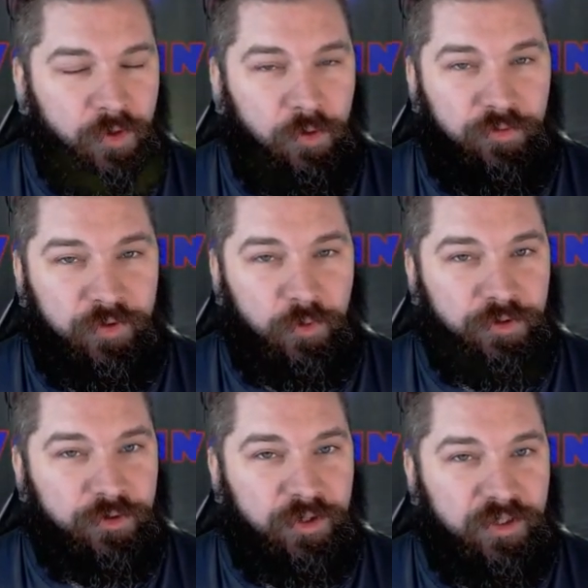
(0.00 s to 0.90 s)
or if you want
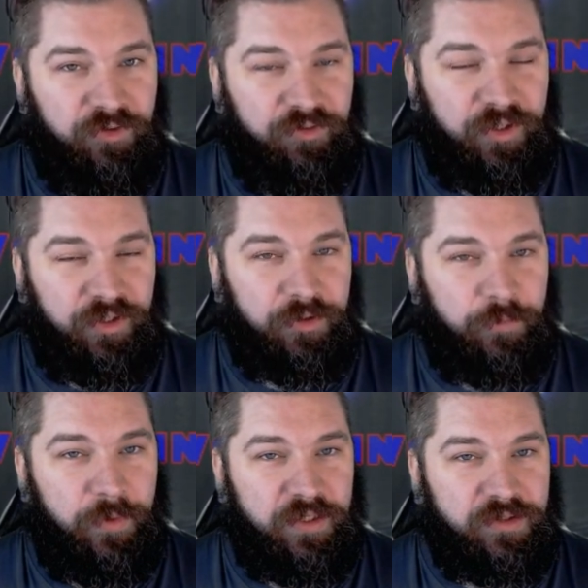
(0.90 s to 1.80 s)
to create a filter
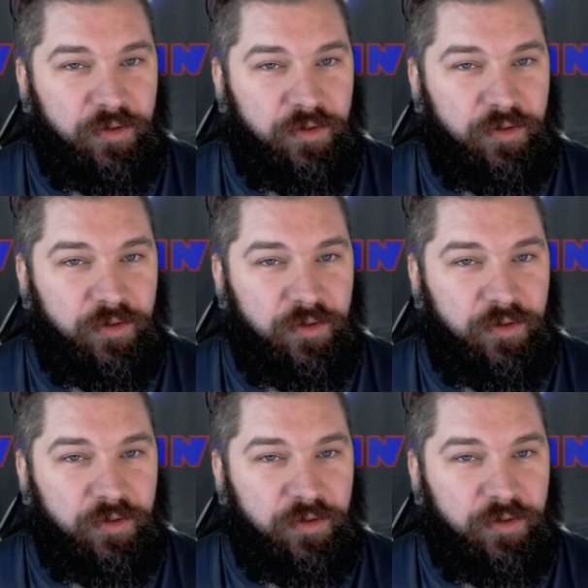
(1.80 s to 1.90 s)
based